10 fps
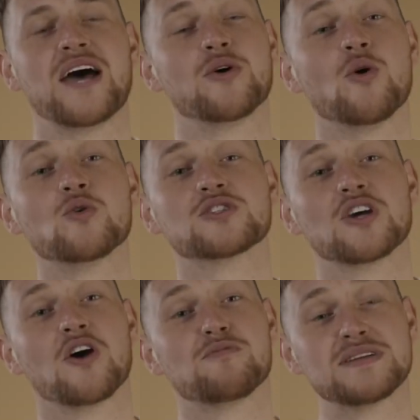And
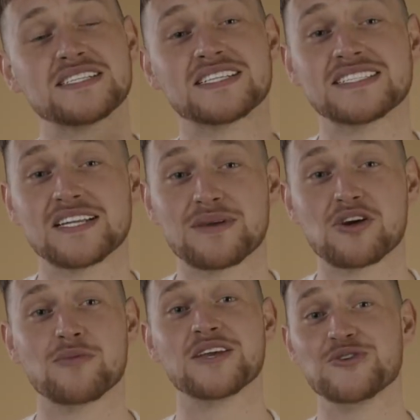also, please consider
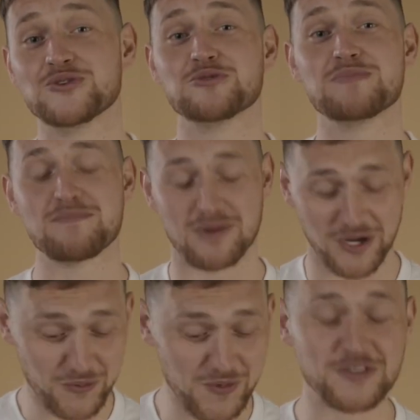becoming a YouTube
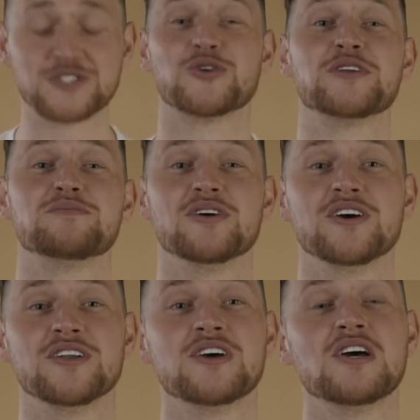member with the join
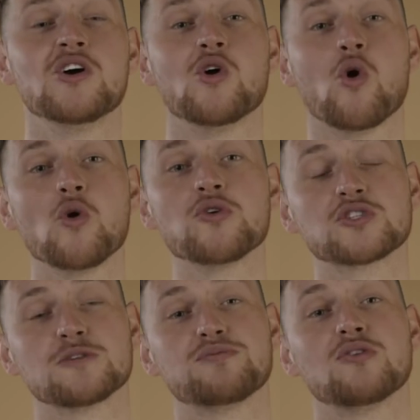button. All
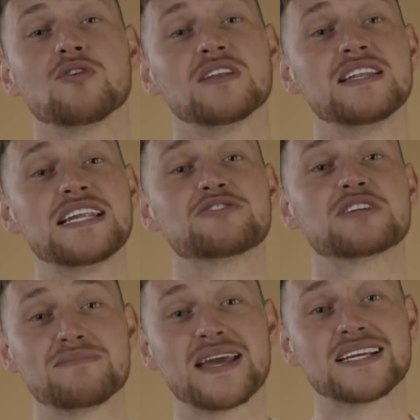your support
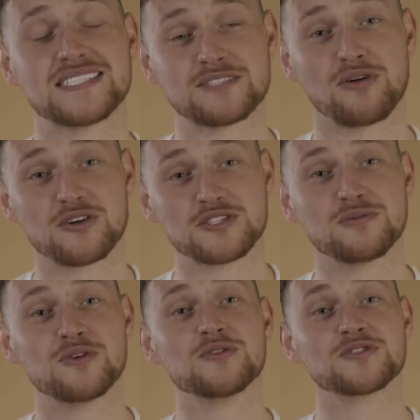literally makes this
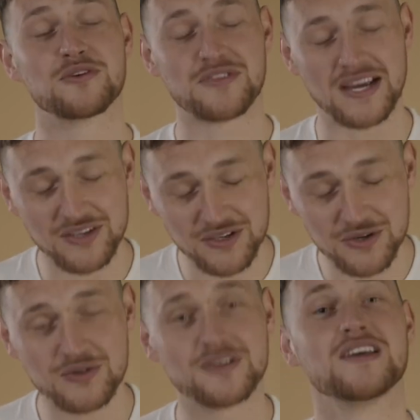possible, so thank
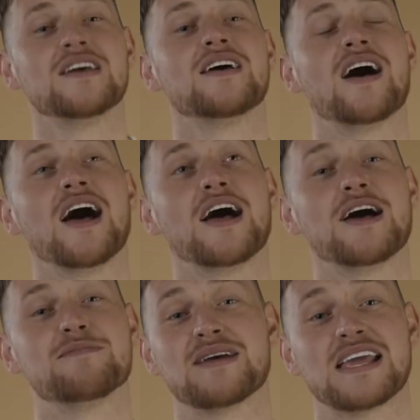you.
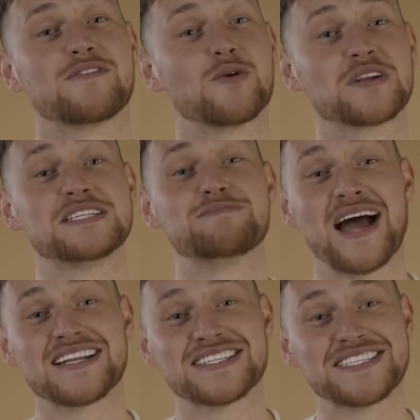If you want to see
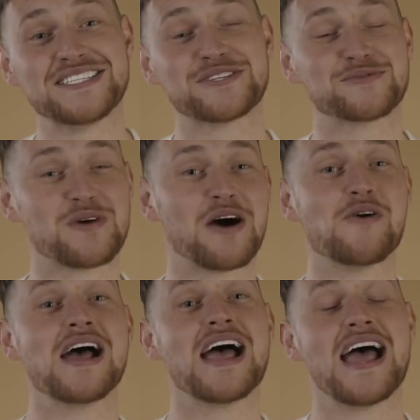behind the scenes as
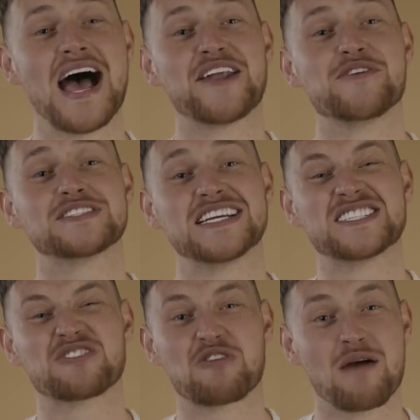well, head over to
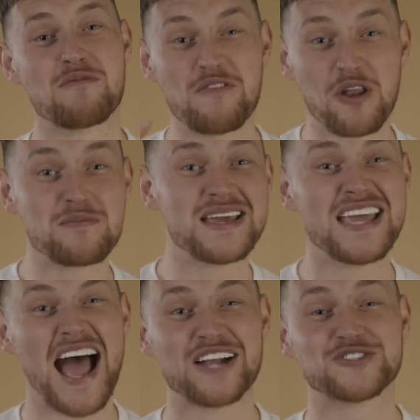Instagram, follow
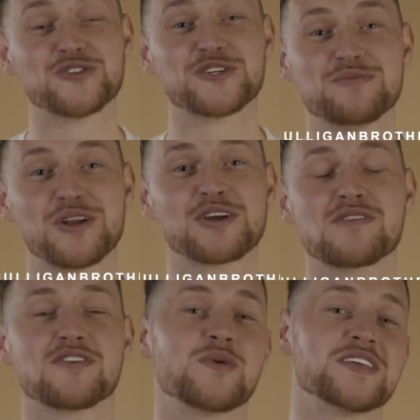me at Jordan Mulligan
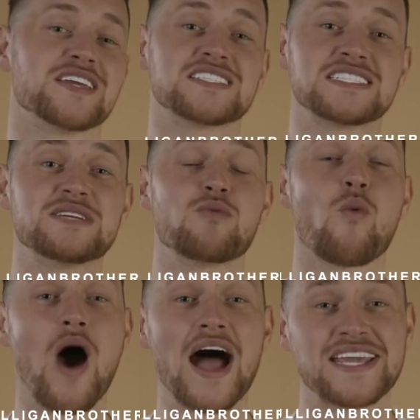Brother, where you can see
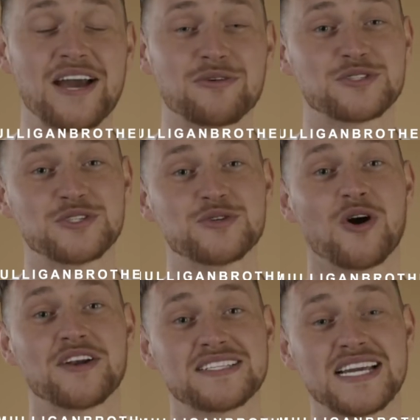what I get up to
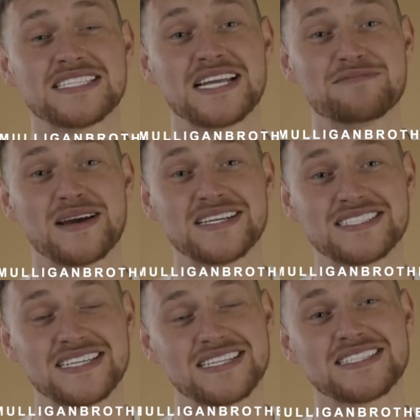on a day-to-day
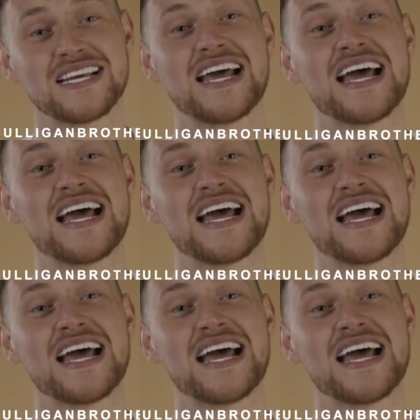basis.